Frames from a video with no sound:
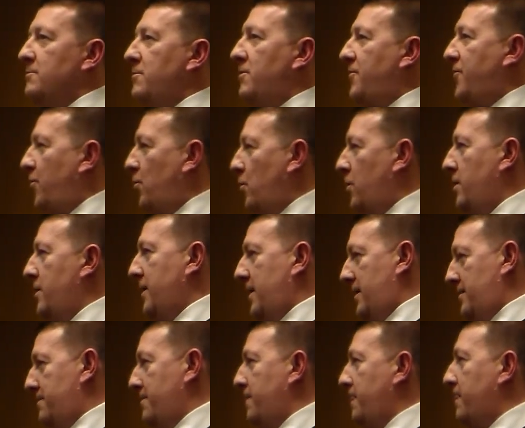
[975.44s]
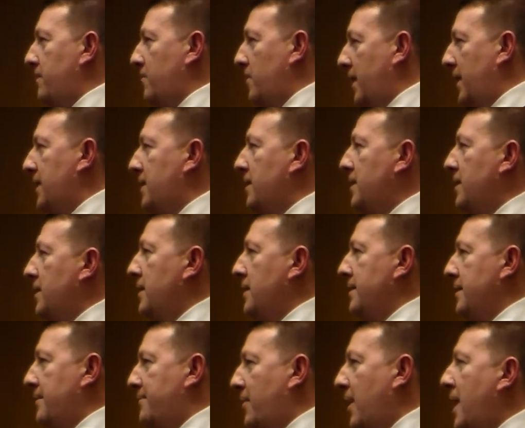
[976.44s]
before them, right?
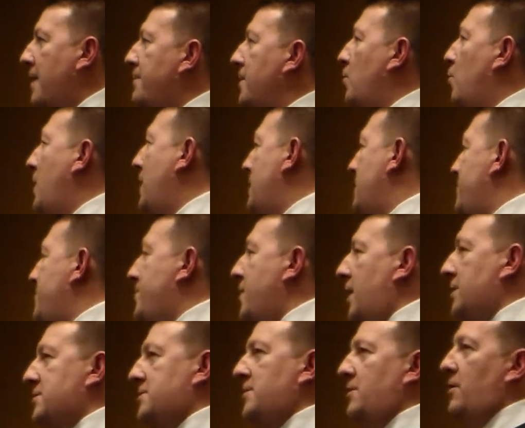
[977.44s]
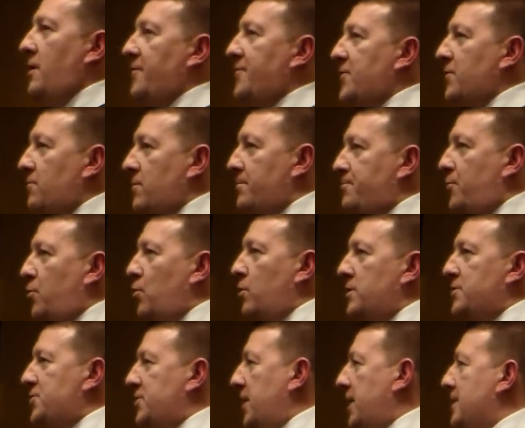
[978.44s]
They probably went and dusted off the
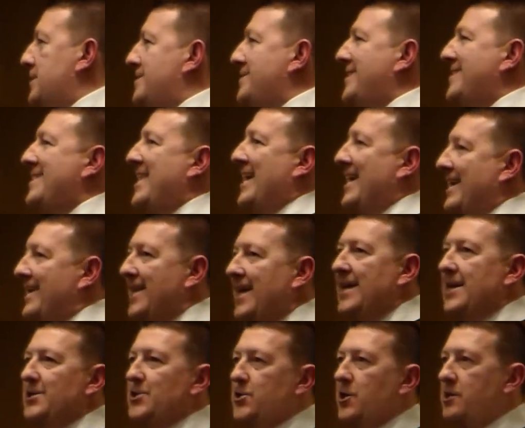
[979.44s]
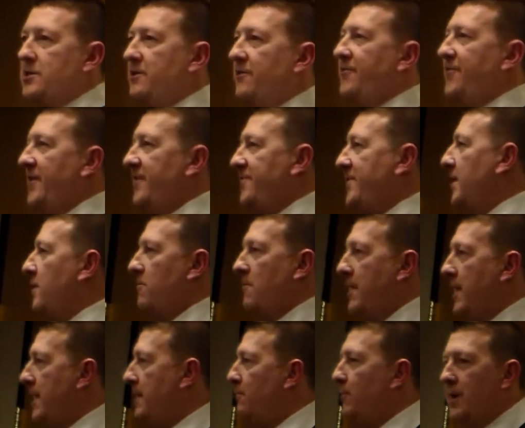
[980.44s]
report, changed the date, took the 50
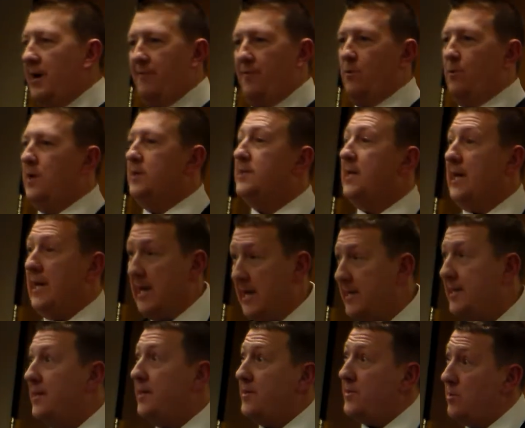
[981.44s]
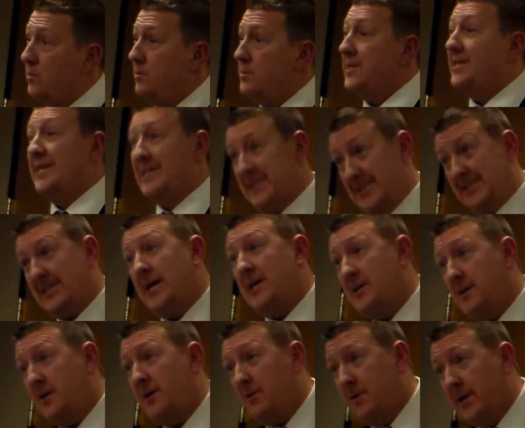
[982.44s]
grand, whatever it was, and handed it to them and said, this is how
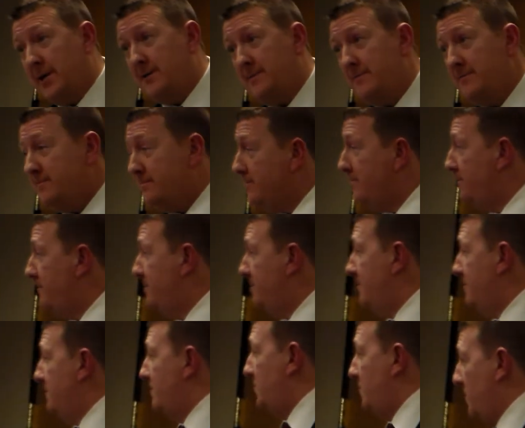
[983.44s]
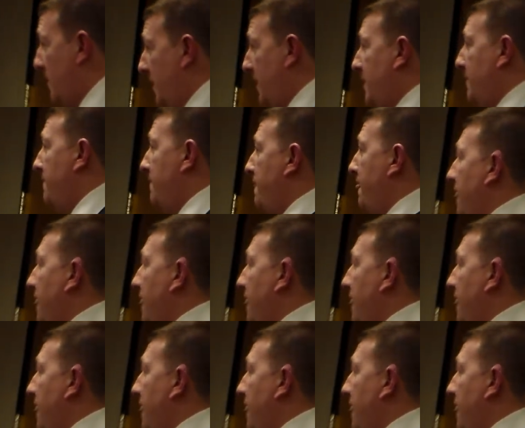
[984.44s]
you do it, right?